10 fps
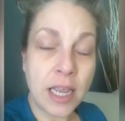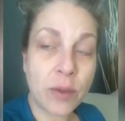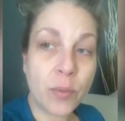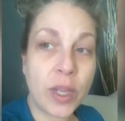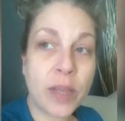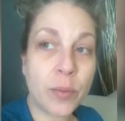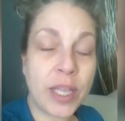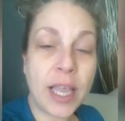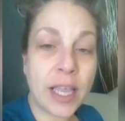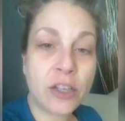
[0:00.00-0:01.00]
we we
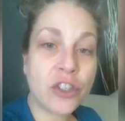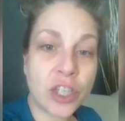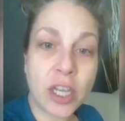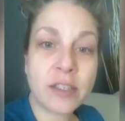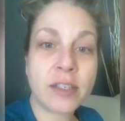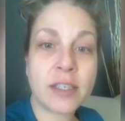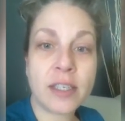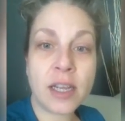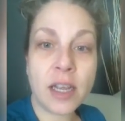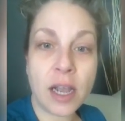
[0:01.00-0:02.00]
can't
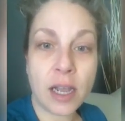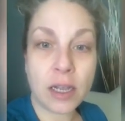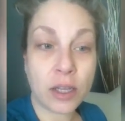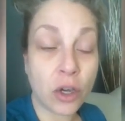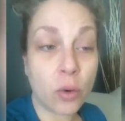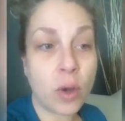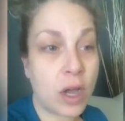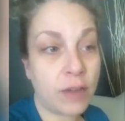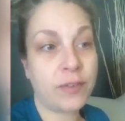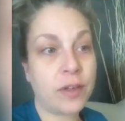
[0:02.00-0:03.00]
just uh, go
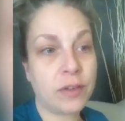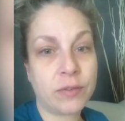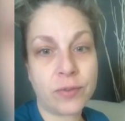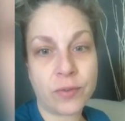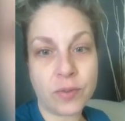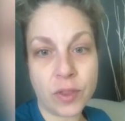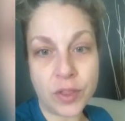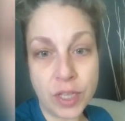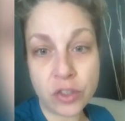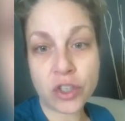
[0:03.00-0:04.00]
off of
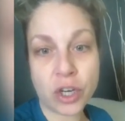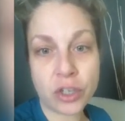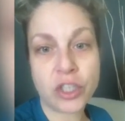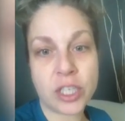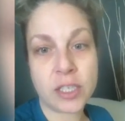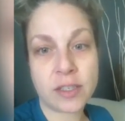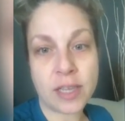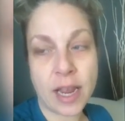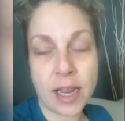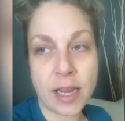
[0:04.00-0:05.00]
these
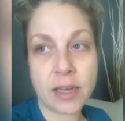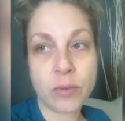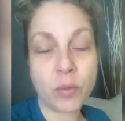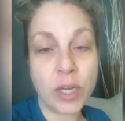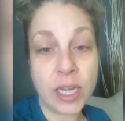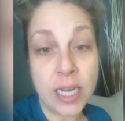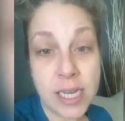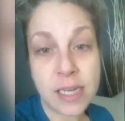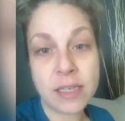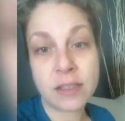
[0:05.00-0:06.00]
charges, and we
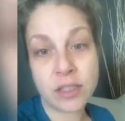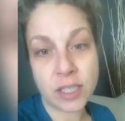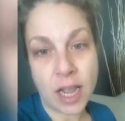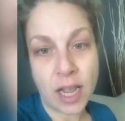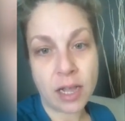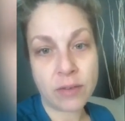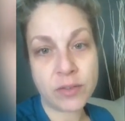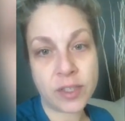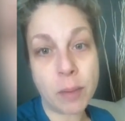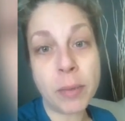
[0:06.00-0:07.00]
need to have
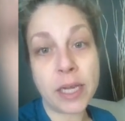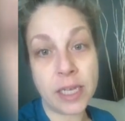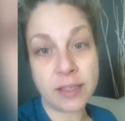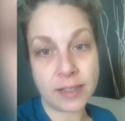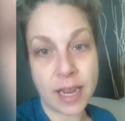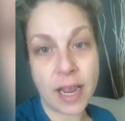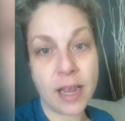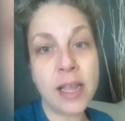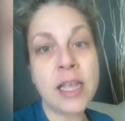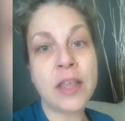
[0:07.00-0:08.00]
somebody
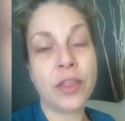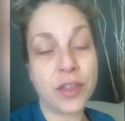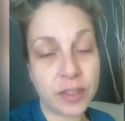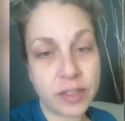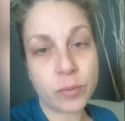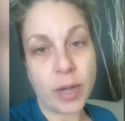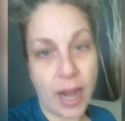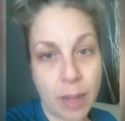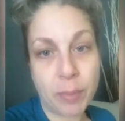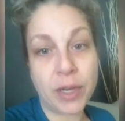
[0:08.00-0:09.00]
say, this is what
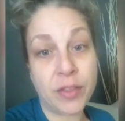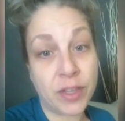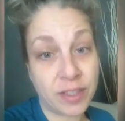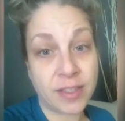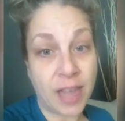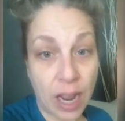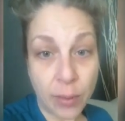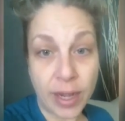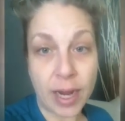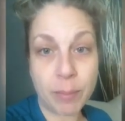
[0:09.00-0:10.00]
happened and this is
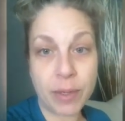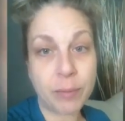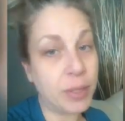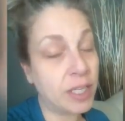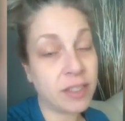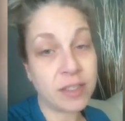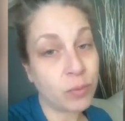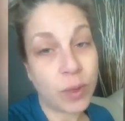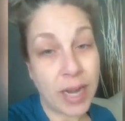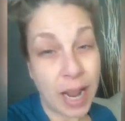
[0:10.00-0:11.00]
how it happened, because
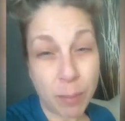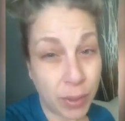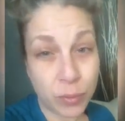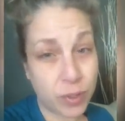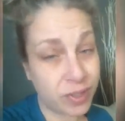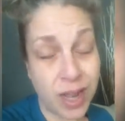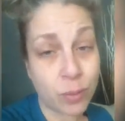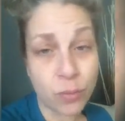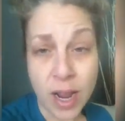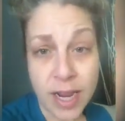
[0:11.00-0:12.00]
it, what happened was
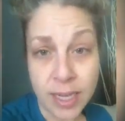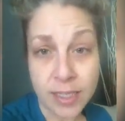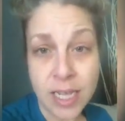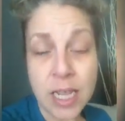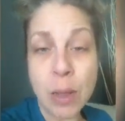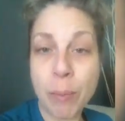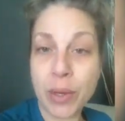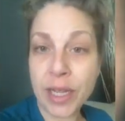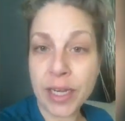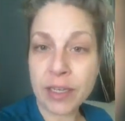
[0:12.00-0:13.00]
not right.
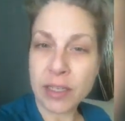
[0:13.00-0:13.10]
But